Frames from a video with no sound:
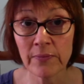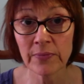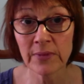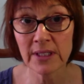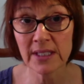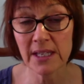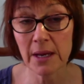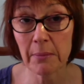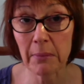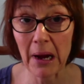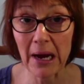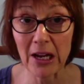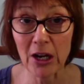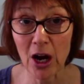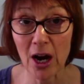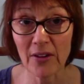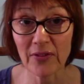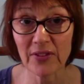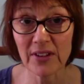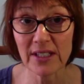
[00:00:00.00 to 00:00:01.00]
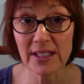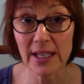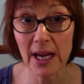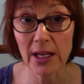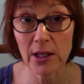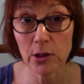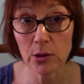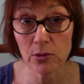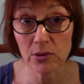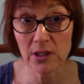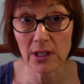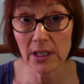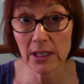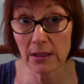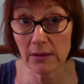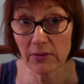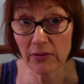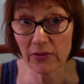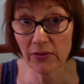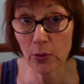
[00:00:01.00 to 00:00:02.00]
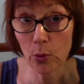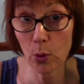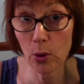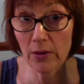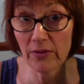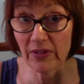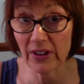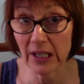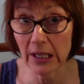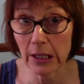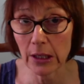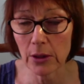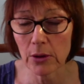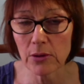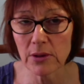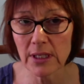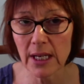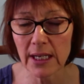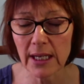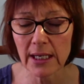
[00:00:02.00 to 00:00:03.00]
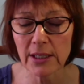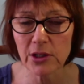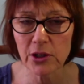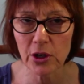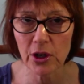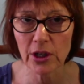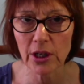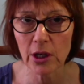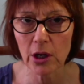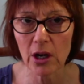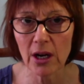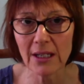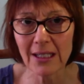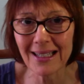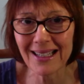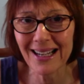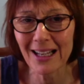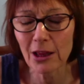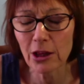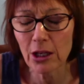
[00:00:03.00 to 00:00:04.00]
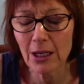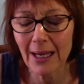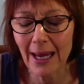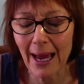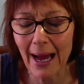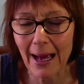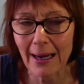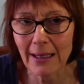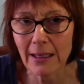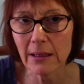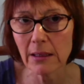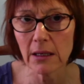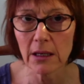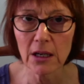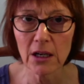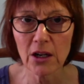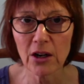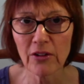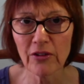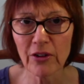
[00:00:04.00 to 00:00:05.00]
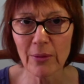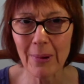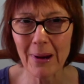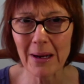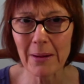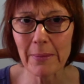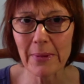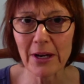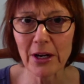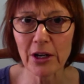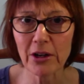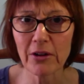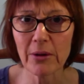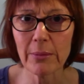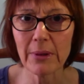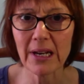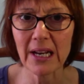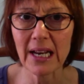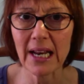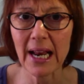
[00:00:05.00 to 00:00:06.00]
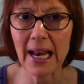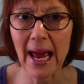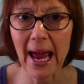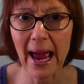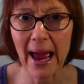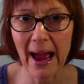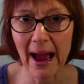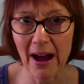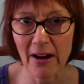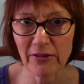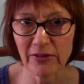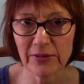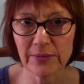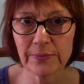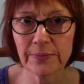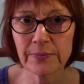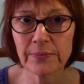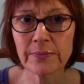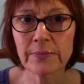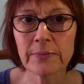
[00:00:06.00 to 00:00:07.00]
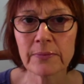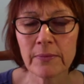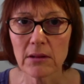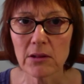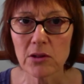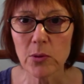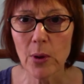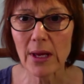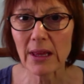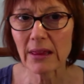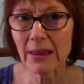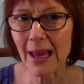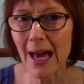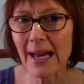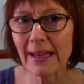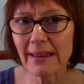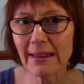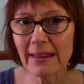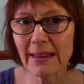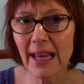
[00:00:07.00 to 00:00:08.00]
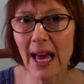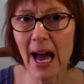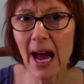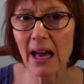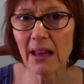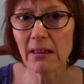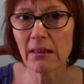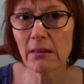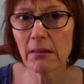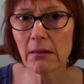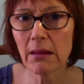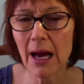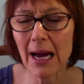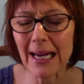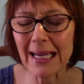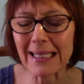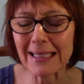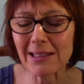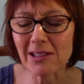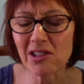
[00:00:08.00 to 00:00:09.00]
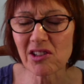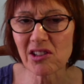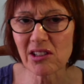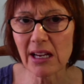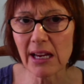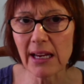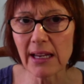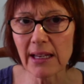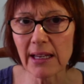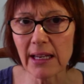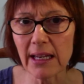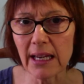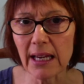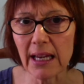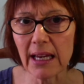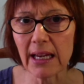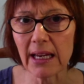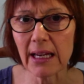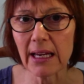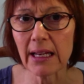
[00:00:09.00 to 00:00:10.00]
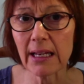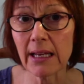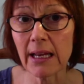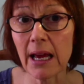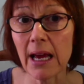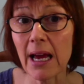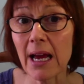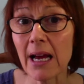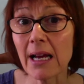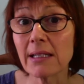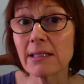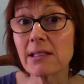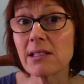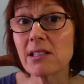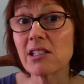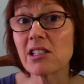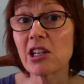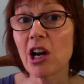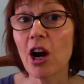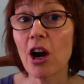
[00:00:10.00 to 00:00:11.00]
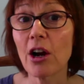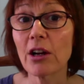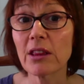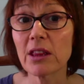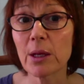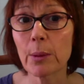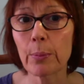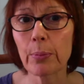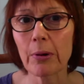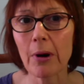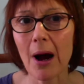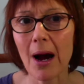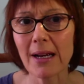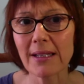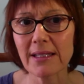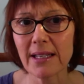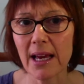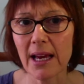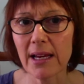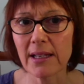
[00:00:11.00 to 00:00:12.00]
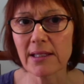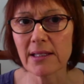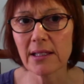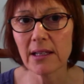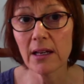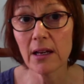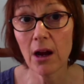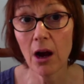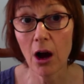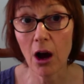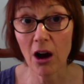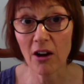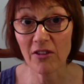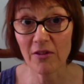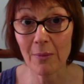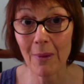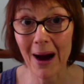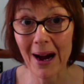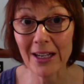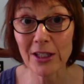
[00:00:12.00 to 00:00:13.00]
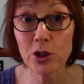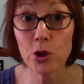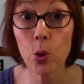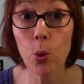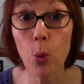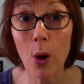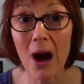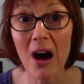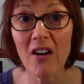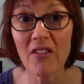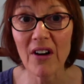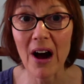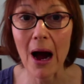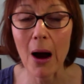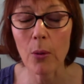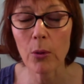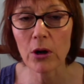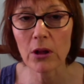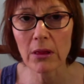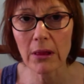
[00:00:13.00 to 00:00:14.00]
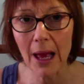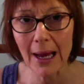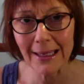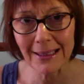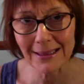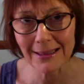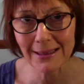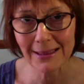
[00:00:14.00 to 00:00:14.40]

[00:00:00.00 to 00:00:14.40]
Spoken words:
It's in my office. I use it for videos and I turn it on and I look at it for about a minute or a minute and a half. So I let that light sink in and start the process of my 12-hour light